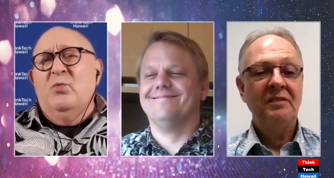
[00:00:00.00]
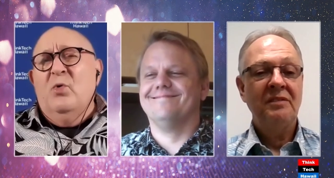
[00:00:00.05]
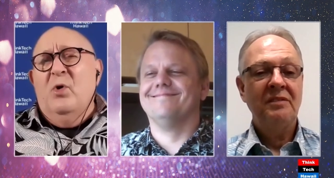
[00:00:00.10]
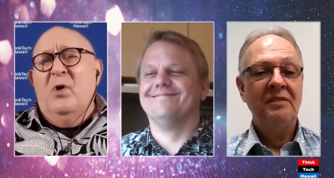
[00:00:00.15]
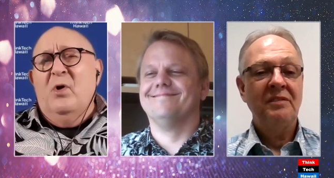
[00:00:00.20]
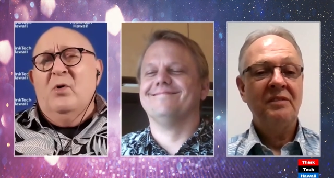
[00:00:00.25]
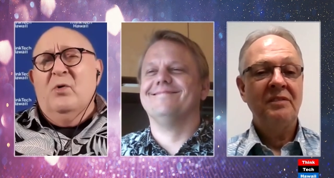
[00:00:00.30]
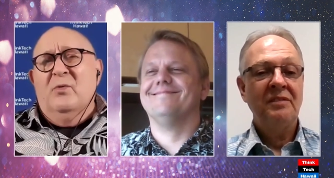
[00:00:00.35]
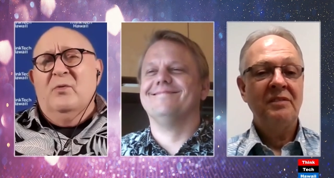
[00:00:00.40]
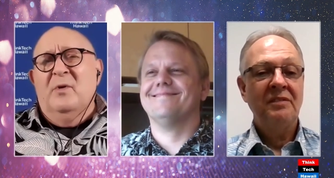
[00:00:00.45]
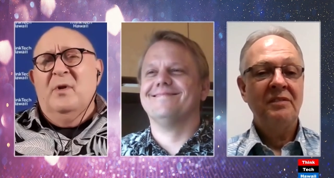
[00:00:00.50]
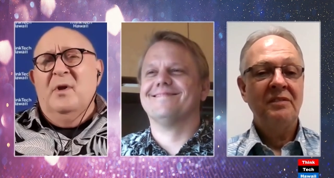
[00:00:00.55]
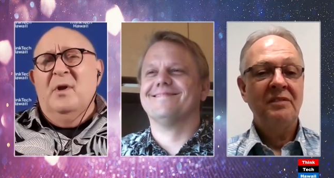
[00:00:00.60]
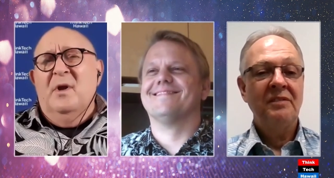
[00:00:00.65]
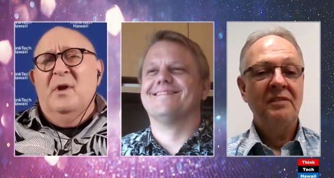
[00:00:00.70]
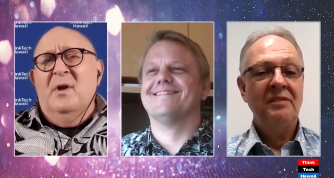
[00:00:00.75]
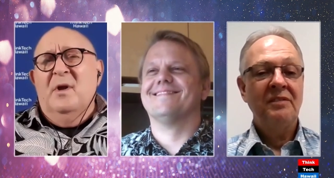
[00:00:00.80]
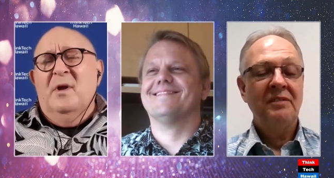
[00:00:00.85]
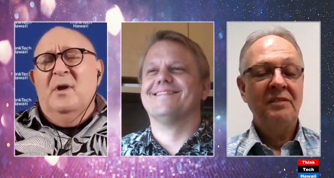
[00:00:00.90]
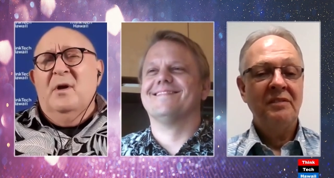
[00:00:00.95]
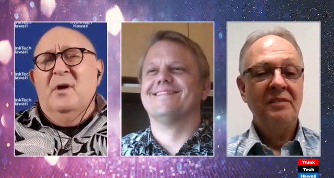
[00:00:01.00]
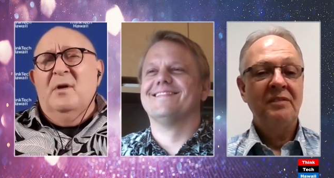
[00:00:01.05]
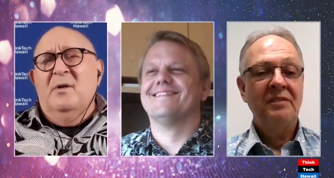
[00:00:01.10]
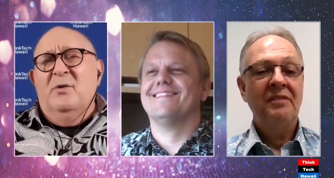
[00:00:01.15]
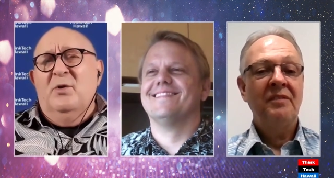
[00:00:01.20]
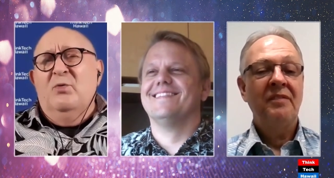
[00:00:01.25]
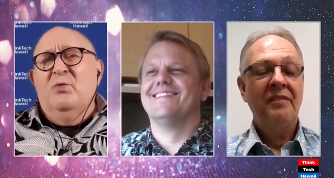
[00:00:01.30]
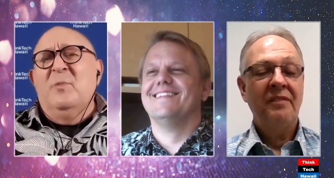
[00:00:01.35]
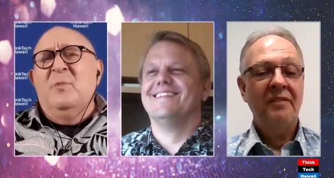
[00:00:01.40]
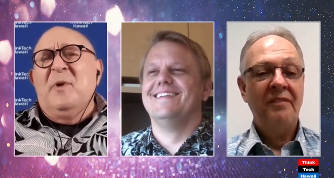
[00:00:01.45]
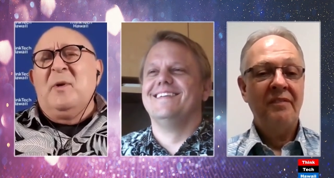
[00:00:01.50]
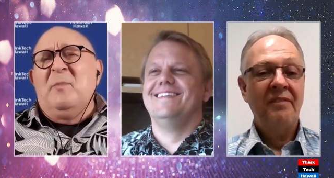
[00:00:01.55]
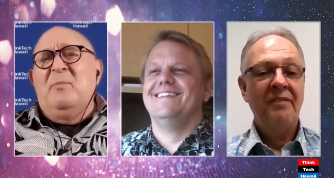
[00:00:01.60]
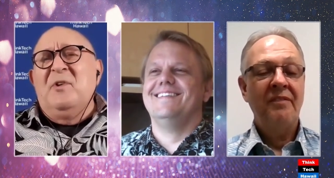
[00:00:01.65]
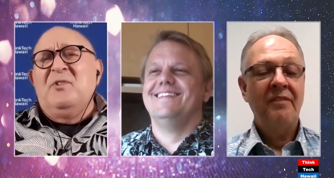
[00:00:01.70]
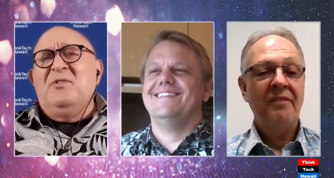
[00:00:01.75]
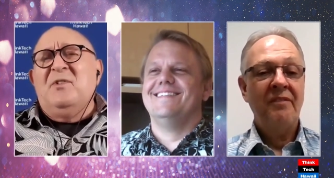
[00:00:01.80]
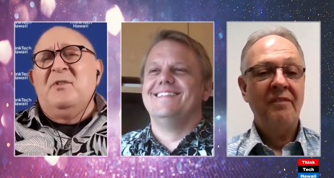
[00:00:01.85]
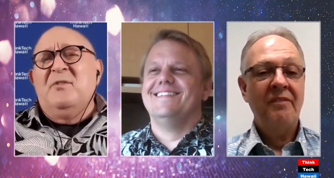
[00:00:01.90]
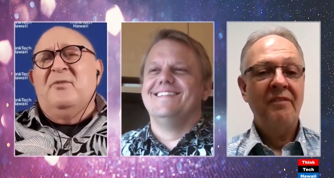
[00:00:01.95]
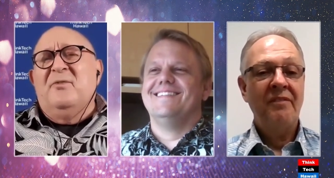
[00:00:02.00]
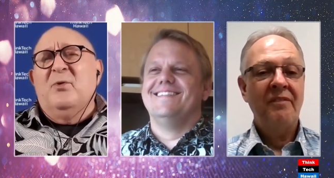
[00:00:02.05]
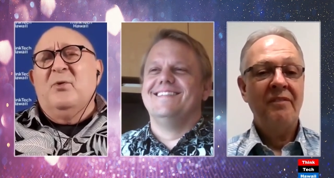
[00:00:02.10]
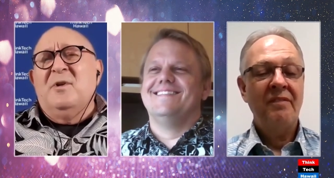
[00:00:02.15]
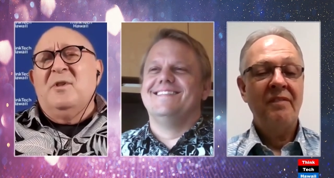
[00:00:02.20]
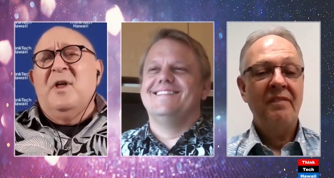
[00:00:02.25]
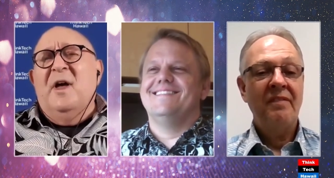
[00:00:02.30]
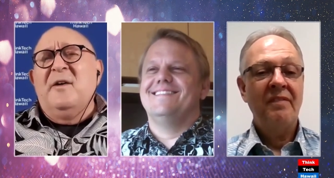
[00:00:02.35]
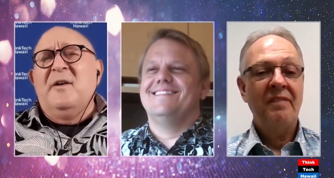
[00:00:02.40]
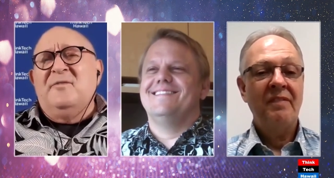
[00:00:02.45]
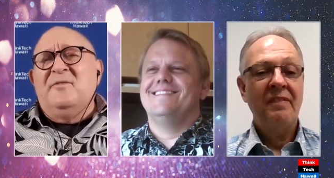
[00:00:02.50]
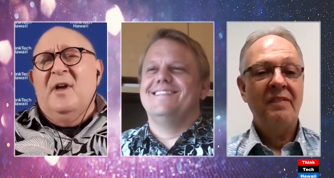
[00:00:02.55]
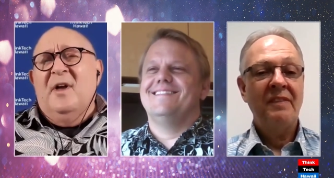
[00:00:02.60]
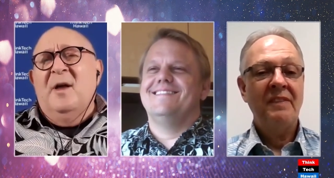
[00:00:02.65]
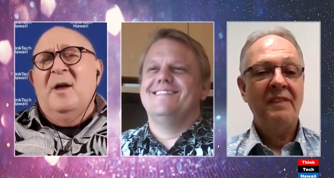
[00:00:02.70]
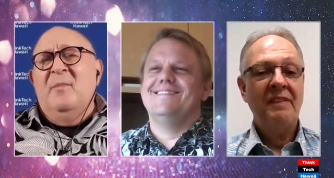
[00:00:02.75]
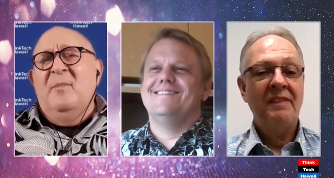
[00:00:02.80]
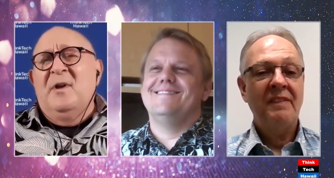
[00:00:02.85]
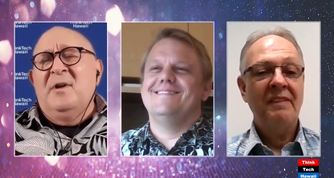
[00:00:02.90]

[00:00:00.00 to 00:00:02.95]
Speaker 1: the road. Uh, you will be busy for a lifetime